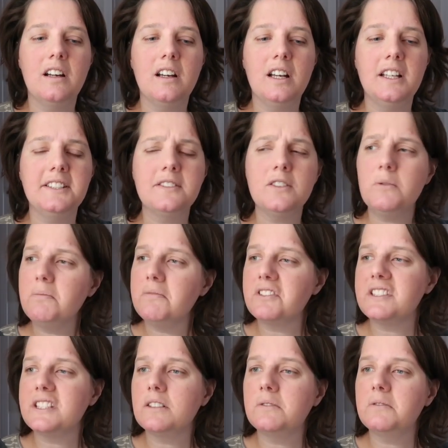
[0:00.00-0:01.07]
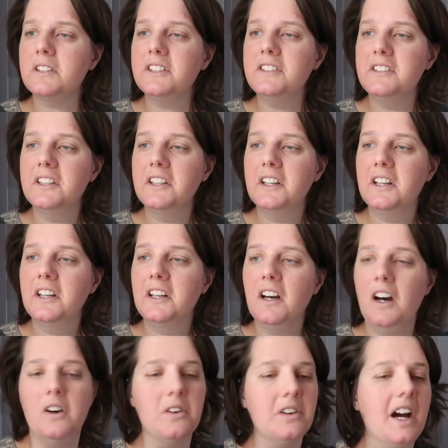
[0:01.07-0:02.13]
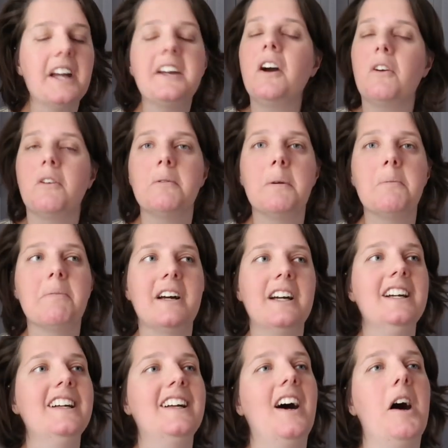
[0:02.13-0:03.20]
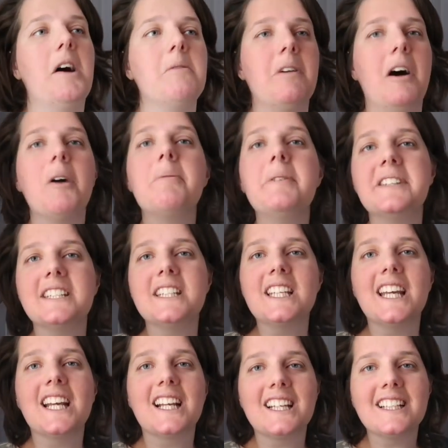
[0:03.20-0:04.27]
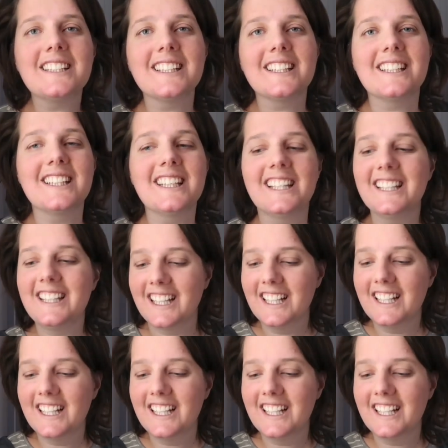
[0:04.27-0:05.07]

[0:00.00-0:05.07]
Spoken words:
It's not Brazil wood. Oh, I can't remember. I'll put it in English underneath.